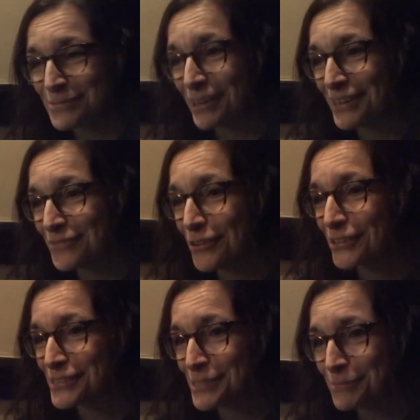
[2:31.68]
when I had
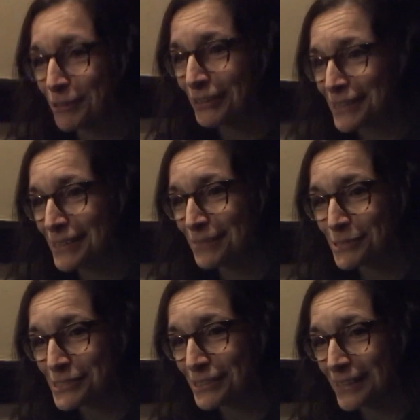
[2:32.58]
fallen asleep the light it
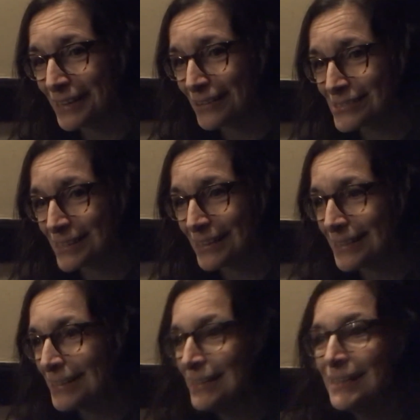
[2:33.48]
was still light outside.
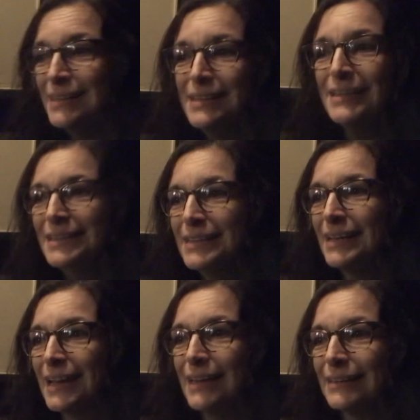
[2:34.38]

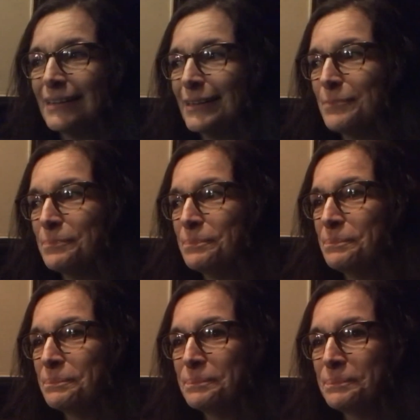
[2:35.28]
And um,
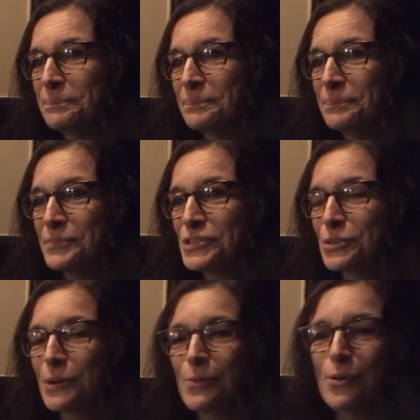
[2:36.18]

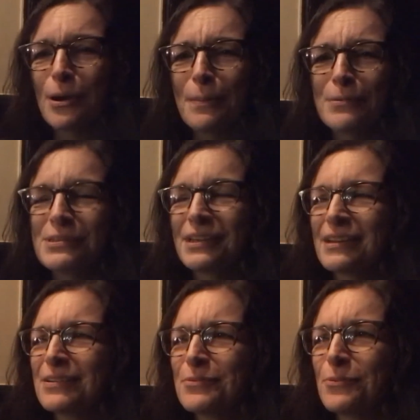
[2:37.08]
so I woke up I was
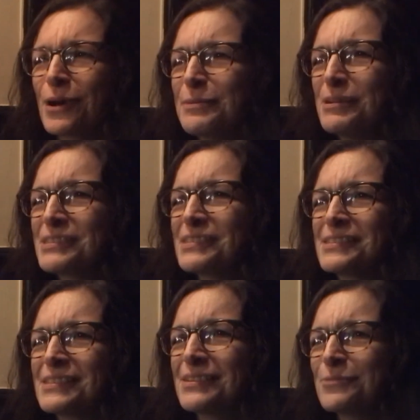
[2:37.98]
like, why am I still
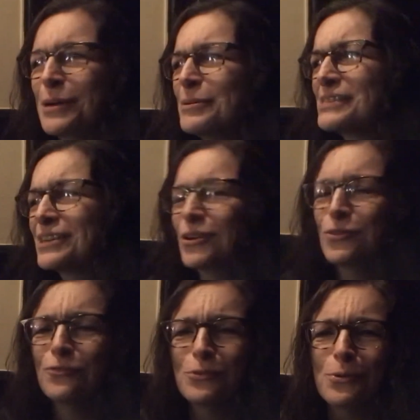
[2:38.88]
sitting why am I sitting on the
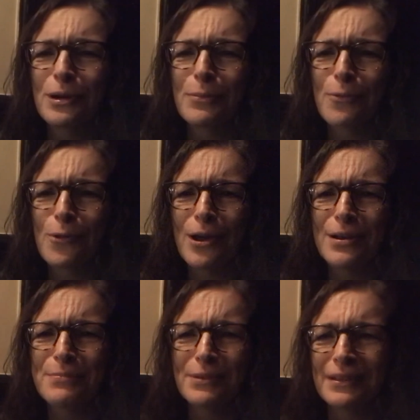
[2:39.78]
floor number
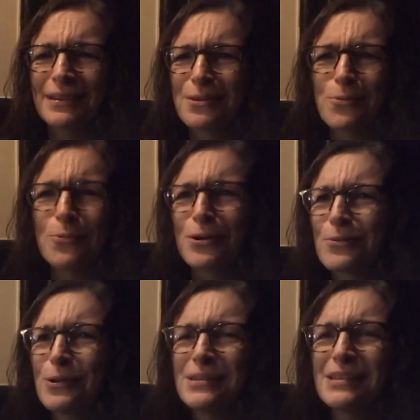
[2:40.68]
1? But like what
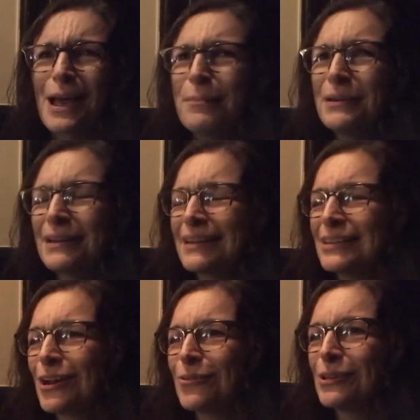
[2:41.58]
what's happening? And then
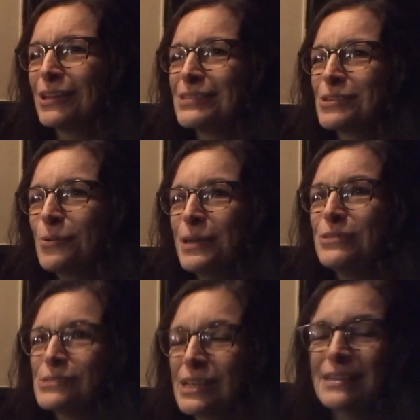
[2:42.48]
I realized, oh wait, you
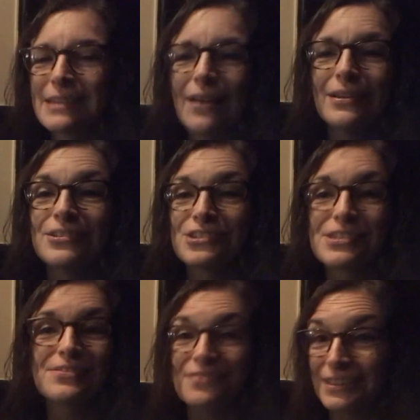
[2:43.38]
sat down and
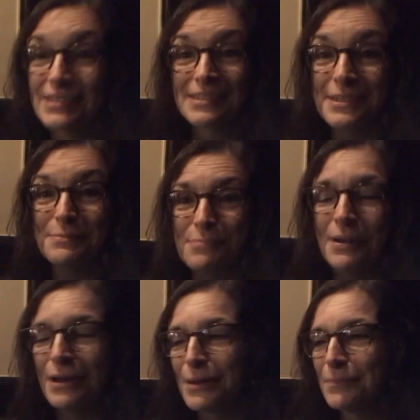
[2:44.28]
just fell asleep.
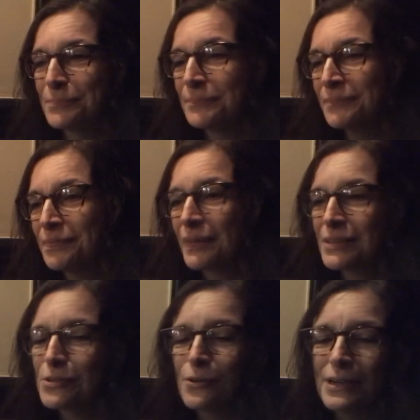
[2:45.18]
Um,
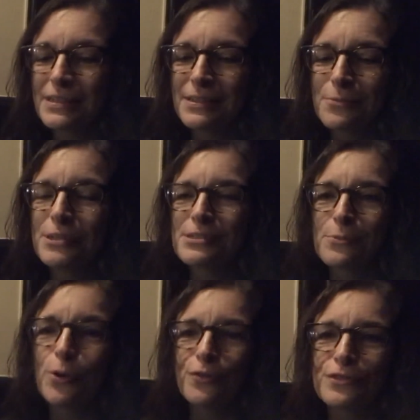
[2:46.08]
so granted it was a
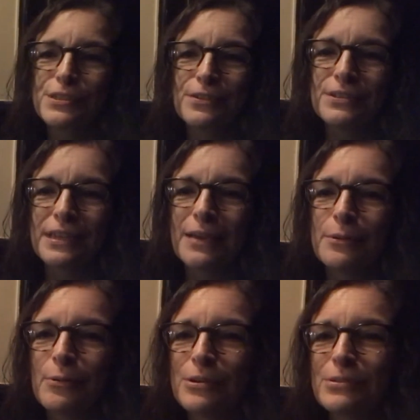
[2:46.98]
more physical day. We
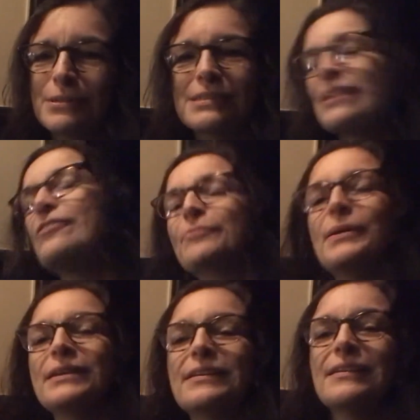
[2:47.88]
were doing stuff,
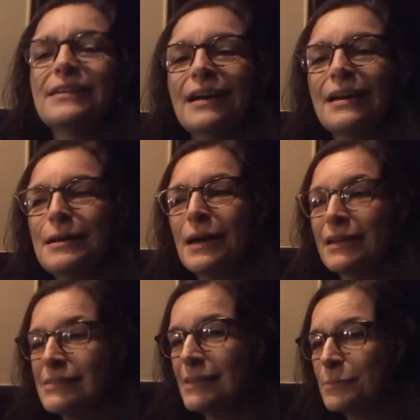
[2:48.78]
but I I
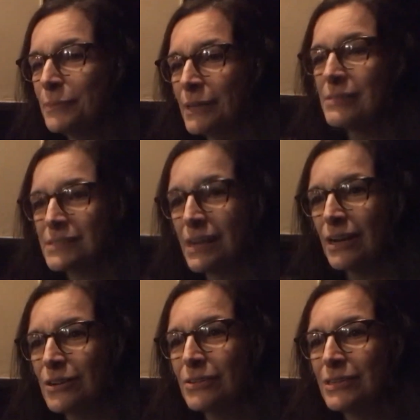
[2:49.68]
guess I'm less
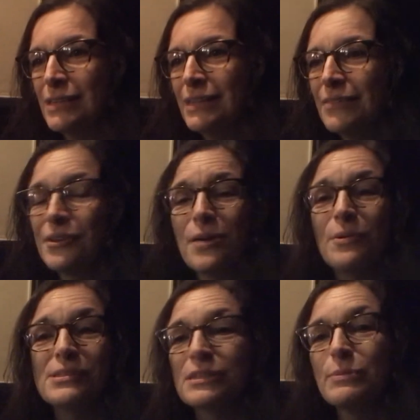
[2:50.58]
tired than I
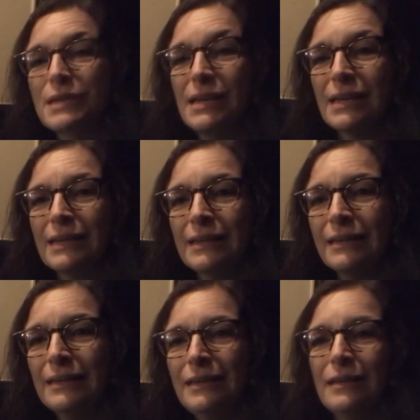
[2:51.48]
was in the beginning.
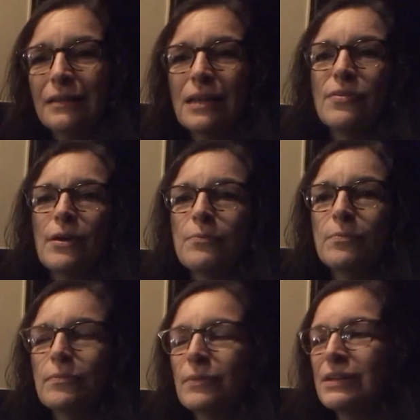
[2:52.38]
Like that
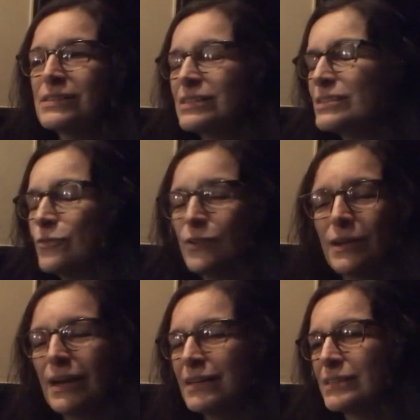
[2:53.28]
it's a different
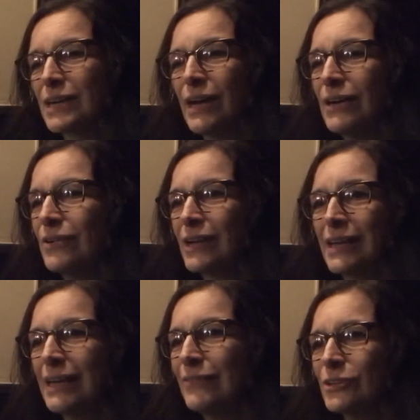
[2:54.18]
kind of tired. I
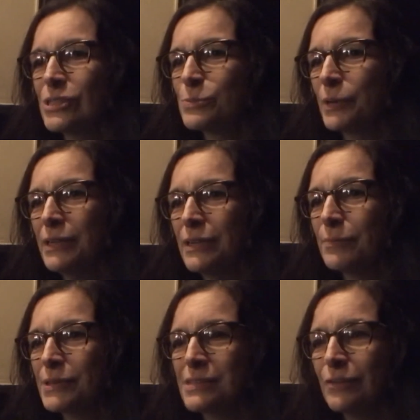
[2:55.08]
can't even explain it
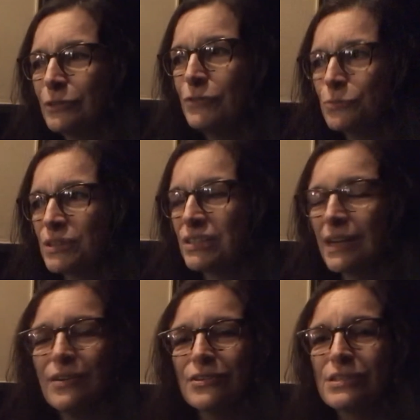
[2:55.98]
because I've lived with
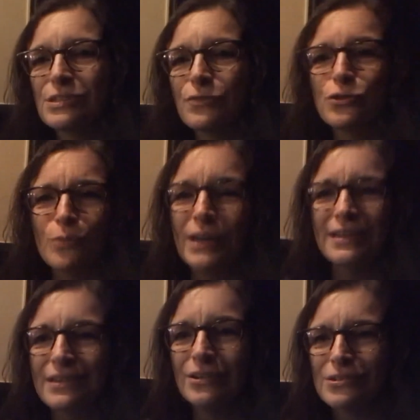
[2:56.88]
tiredness for 20
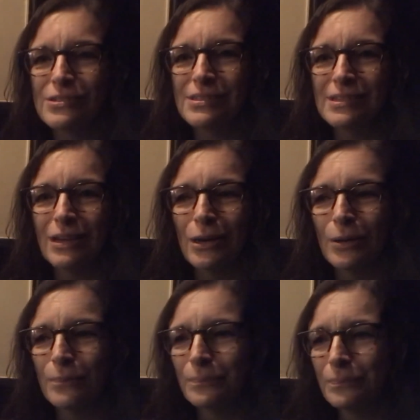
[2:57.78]
years,
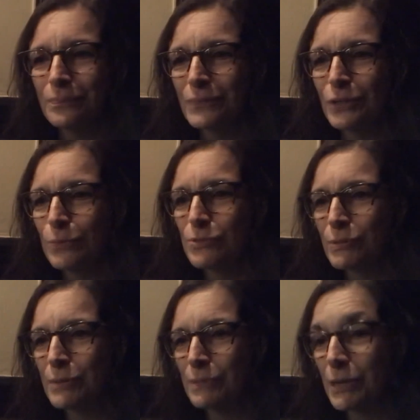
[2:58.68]
um, you know,
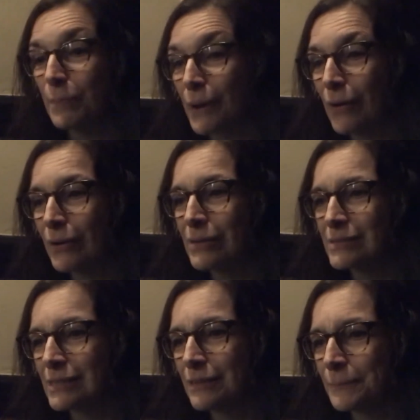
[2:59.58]
between being a parent
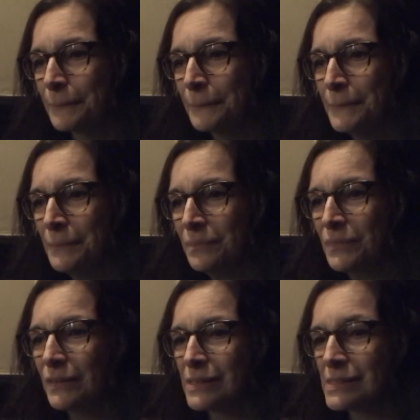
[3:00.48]
and not